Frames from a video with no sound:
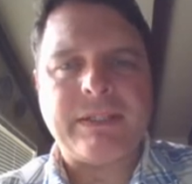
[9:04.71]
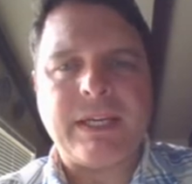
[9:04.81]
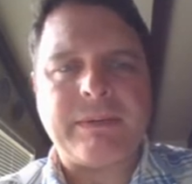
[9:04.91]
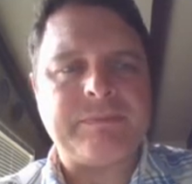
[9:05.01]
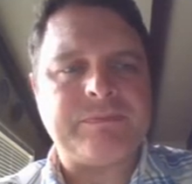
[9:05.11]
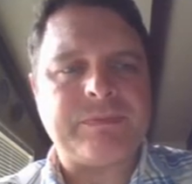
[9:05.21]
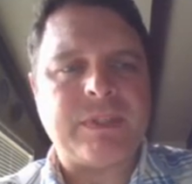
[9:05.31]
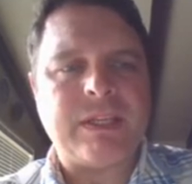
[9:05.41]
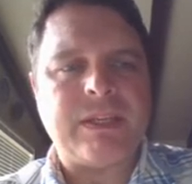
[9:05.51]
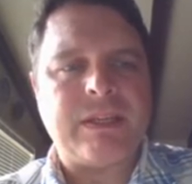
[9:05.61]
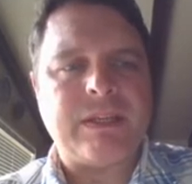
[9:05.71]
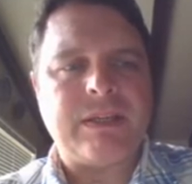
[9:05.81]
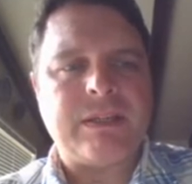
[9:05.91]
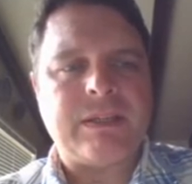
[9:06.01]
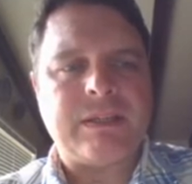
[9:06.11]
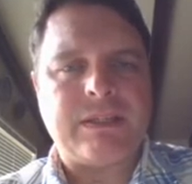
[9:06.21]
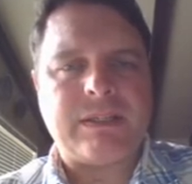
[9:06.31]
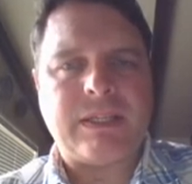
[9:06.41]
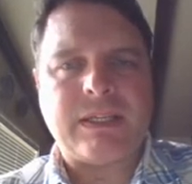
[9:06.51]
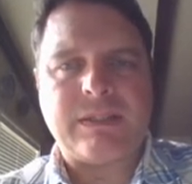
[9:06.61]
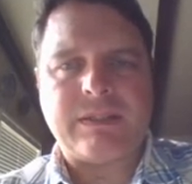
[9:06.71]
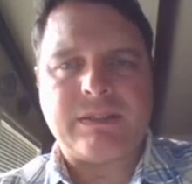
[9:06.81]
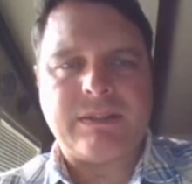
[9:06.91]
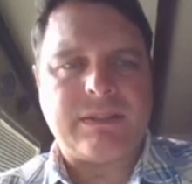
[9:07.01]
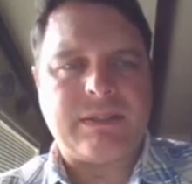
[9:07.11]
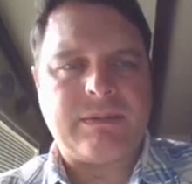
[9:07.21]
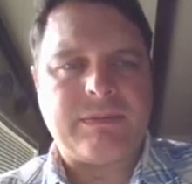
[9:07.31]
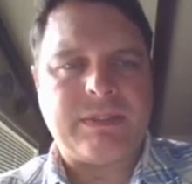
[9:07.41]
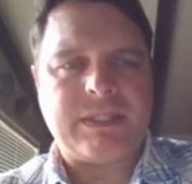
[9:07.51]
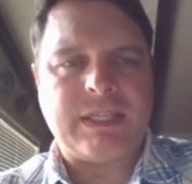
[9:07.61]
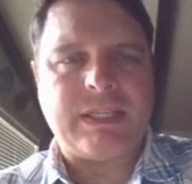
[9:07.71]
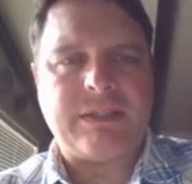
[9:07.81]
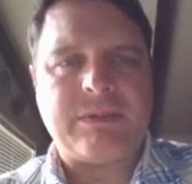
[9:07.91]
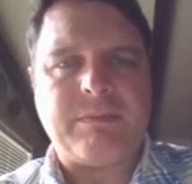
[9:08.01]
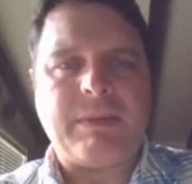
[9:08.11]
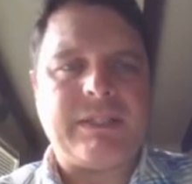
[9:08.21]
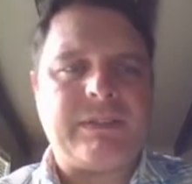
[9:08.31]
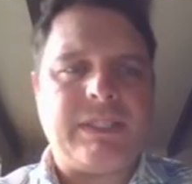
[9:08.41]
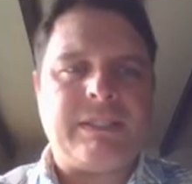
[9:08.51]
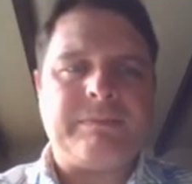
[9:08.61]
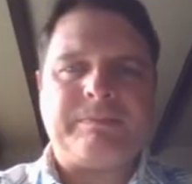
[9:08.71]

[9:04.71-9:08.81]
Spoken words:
Okay. Okay. This is getting a little messy.